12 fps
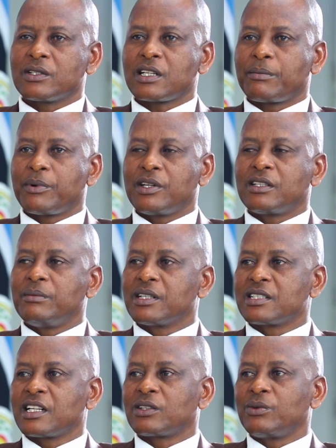
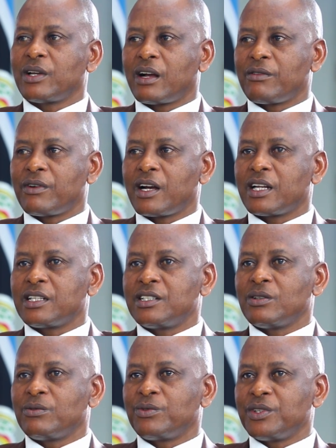appointments that we have had
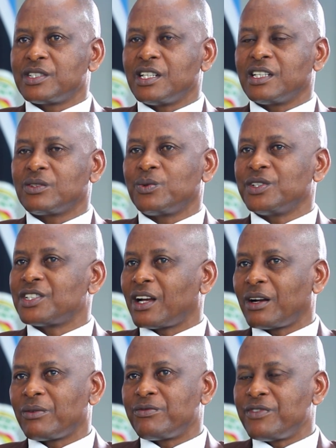of recent, which
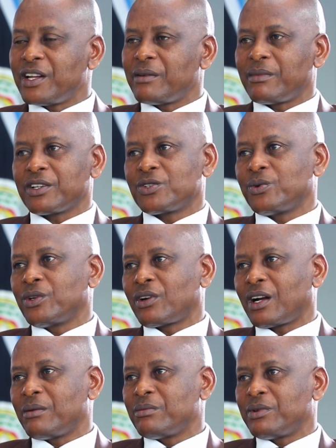are very much
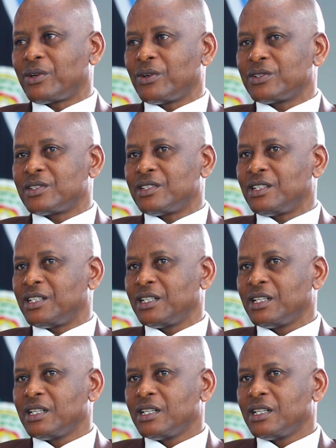welcome because we